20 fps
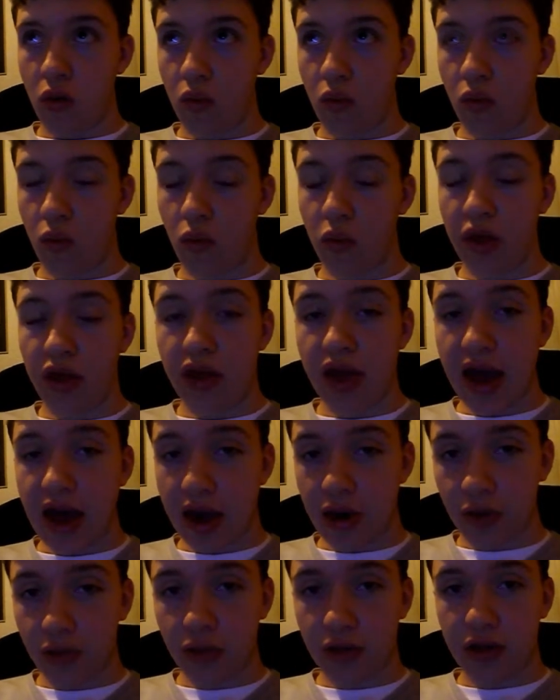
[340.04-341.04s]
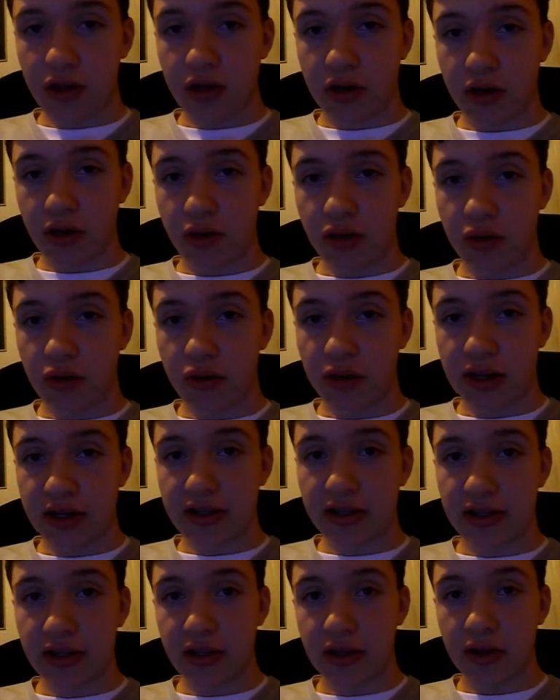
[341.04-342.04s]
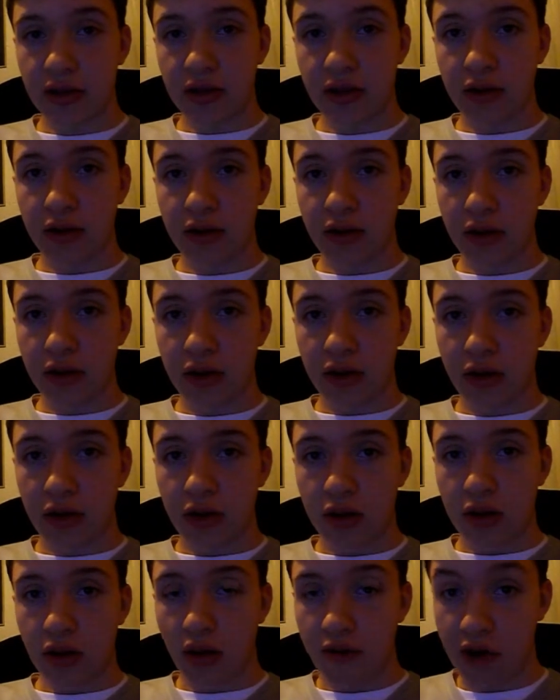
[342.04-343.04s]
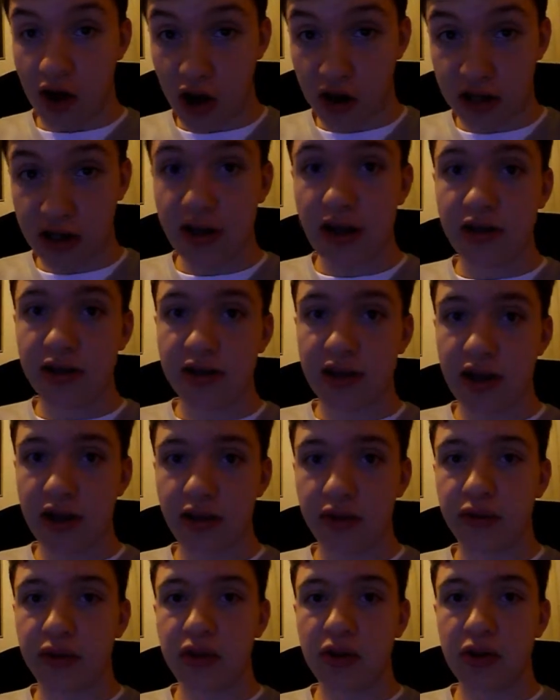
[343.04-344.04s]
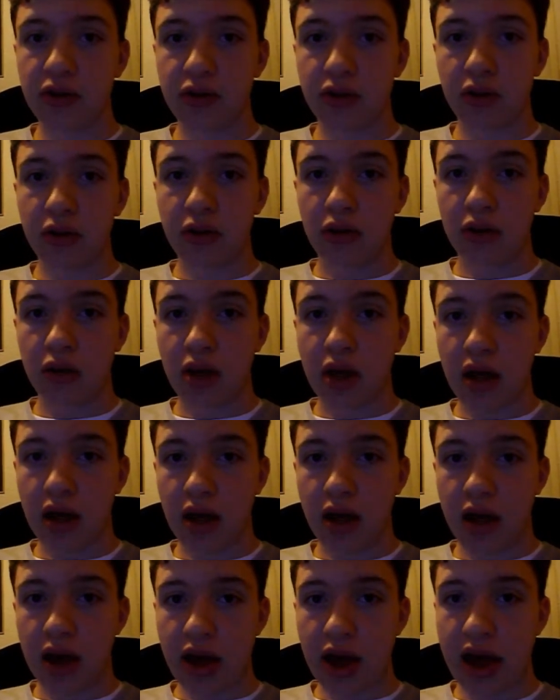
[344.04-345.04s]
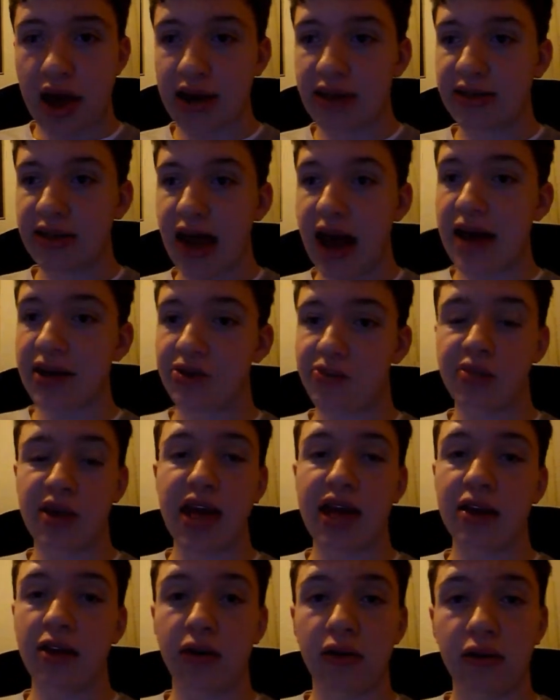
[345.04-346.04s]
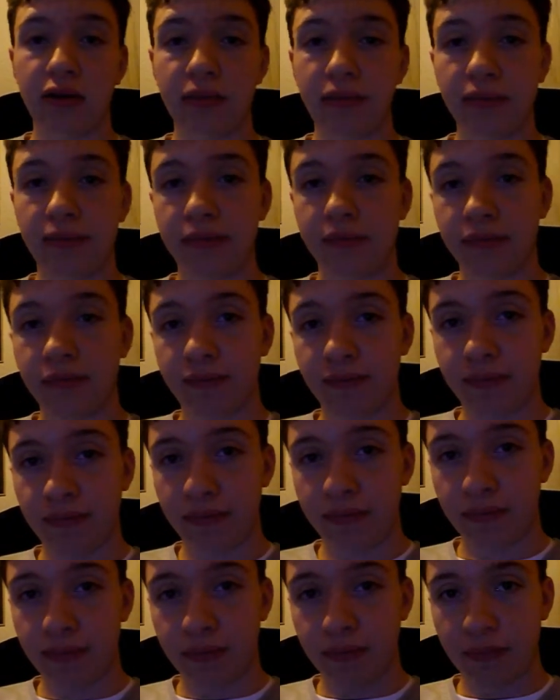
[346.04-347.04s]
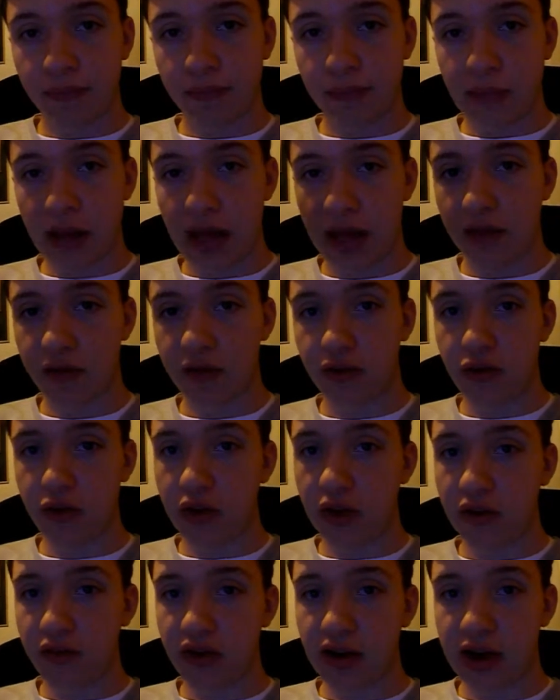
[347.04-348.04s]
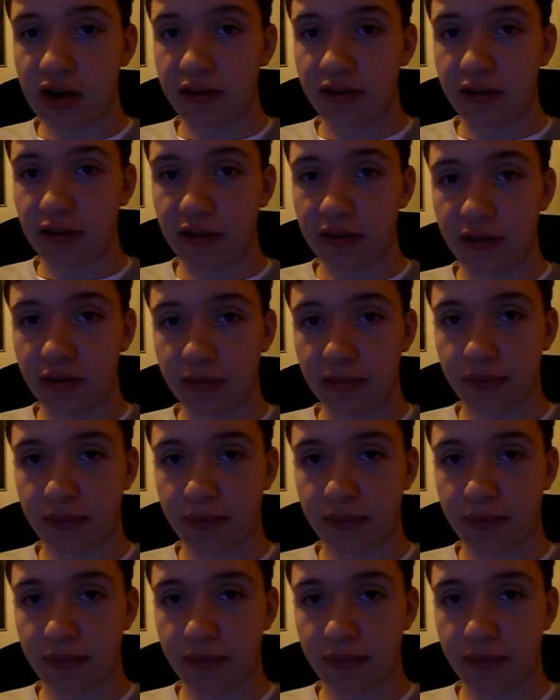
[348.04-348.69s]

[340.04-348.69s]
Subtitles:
without the risk of hurting ourselves, as Adam did in the story of Genesis.